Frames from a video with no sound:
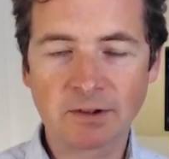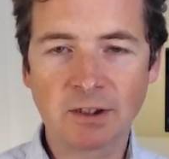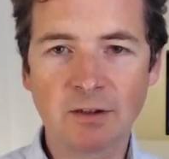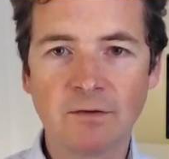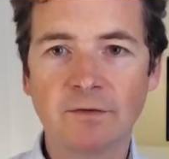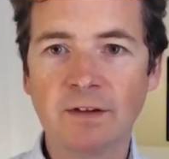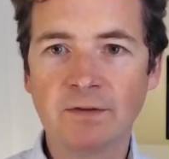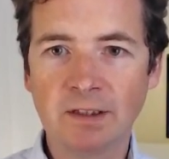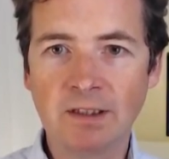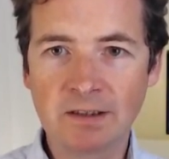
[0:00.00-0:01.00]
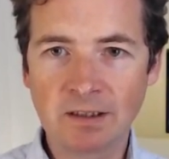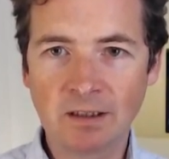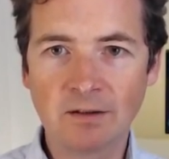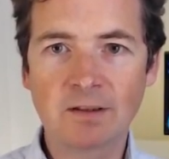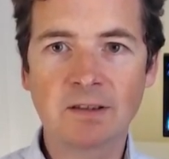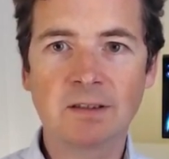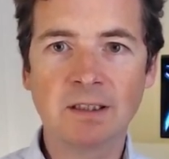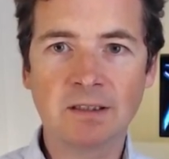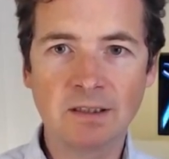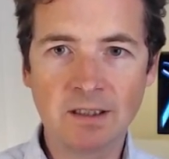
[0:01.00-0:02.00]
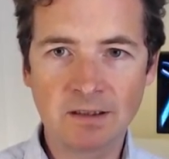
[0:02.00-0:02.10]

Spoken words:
So 50 years ago, 60